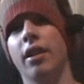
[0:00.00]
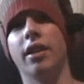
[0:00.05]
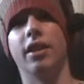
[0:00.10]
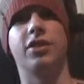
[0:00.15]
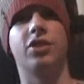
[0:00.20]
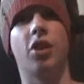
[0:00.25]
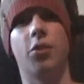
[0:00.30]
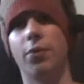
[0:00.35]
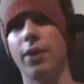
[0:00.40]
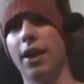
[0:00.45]

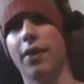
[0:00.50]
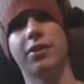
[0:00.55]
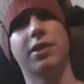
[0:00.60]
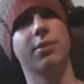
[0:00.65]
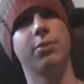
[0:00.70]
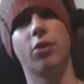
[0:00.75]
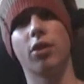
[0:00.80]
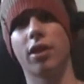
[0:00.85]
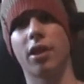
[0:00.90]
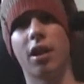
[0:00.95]
Let's hope we have
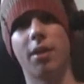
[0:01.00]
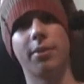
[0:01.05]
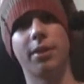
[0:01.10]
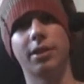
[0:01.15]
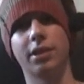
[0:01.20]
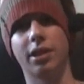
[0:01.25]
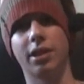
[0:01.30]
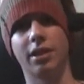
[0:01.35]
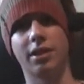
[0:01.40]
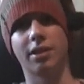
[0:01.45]
some more
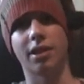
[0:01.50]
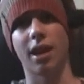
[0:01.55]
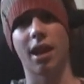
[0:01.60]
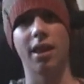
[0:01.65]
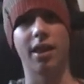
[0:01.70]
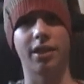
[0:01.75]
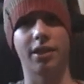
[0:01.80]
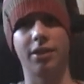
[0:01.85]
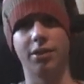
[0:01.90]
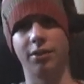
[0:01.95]
coming, because I
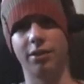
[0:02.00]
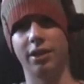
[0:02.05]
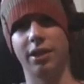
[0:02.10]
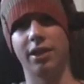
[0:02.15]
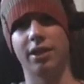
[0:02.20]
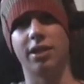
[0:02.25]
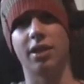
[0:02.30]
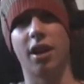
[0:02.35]
like doing this